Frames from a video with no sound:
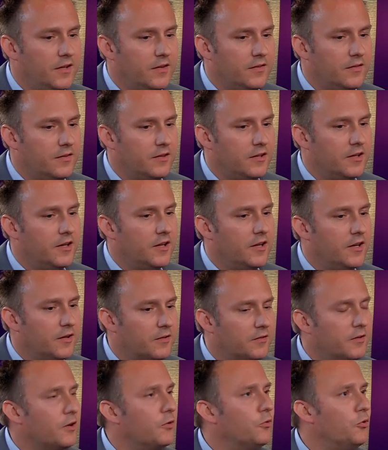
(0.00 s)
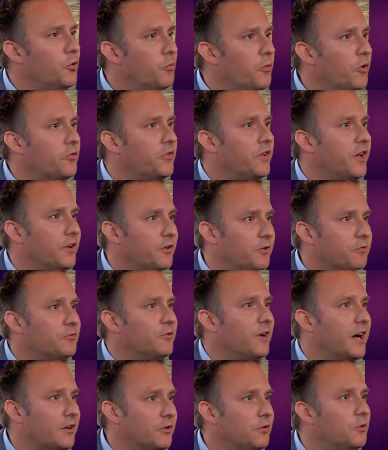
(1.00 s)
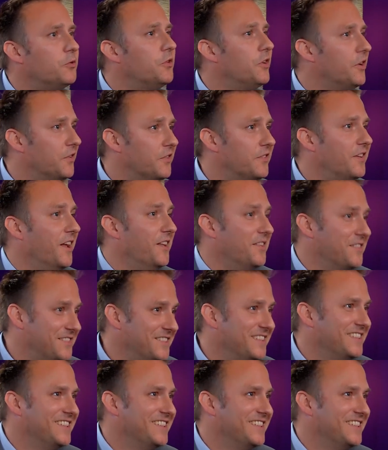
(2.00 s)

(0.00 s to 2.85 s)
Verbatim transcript: it's the, the group of stand of drug-eluting stents.